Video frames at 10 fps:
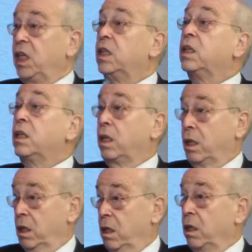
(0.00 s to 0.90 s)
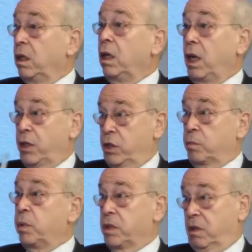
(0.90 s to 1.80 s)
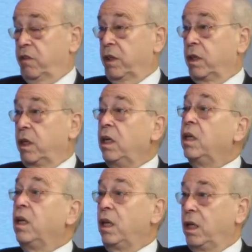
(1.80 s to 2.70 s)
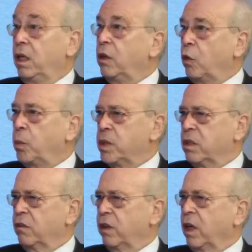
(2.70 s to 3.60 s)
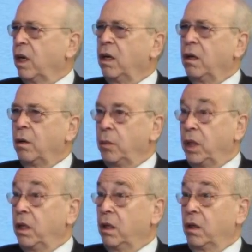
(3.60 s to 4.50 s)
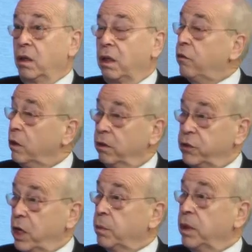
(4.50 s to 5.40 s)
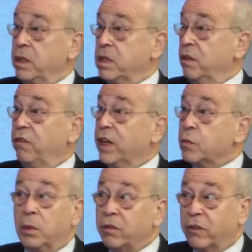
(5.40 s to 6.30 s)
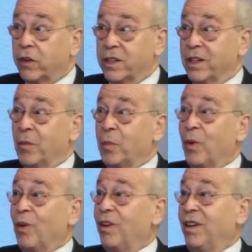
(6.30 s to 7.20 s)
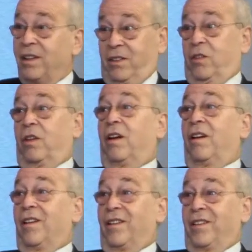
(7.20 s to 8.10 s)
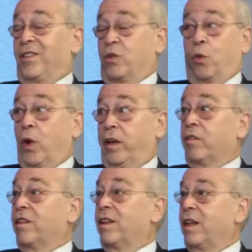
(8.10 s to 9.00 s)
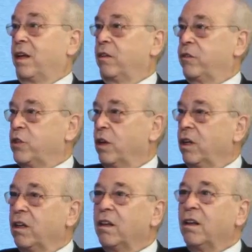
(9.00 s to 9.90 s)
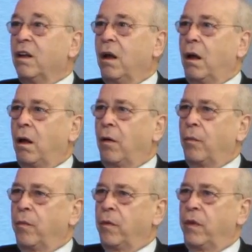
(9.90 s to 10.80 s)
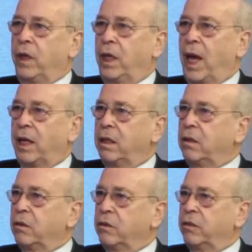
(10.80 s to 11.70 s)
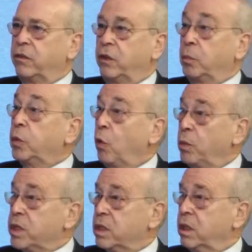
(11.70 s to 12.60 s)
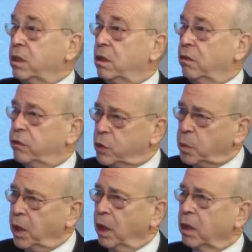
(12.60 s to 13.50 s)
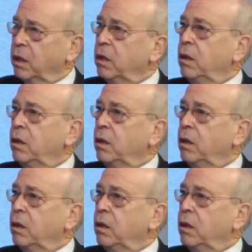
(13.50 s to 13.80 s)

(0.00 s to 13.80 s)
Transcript: in the Asia Pacific, in the Indo Pacific. In the level of Japanese investment, for example, mm-hmm. uh, is greater than that of China. Um, the active diplomacy of Japan